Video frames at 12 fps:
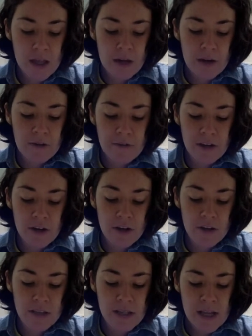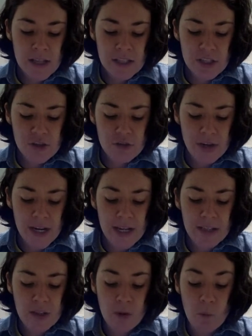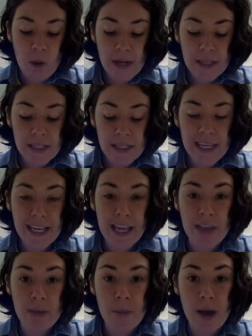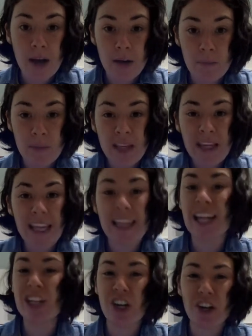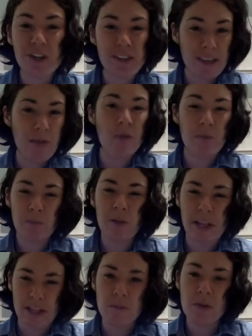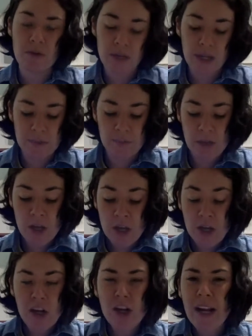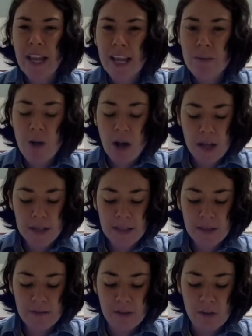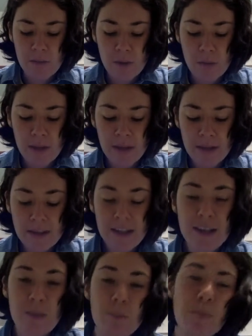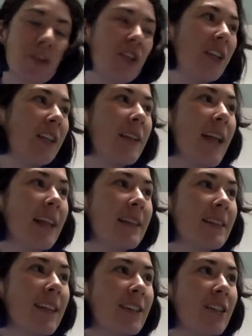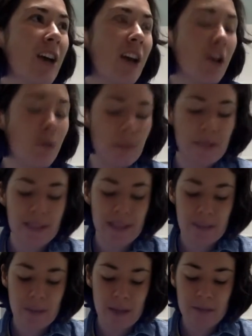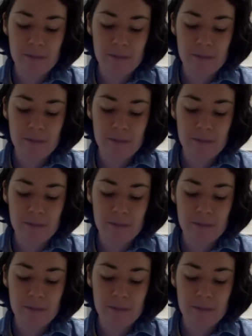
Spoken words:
Her fingers strayed to the winding key at the bottom, the key that turns that will play the music. Her hand paused there for a moment, but she glanced at Tuck, who was sleeping.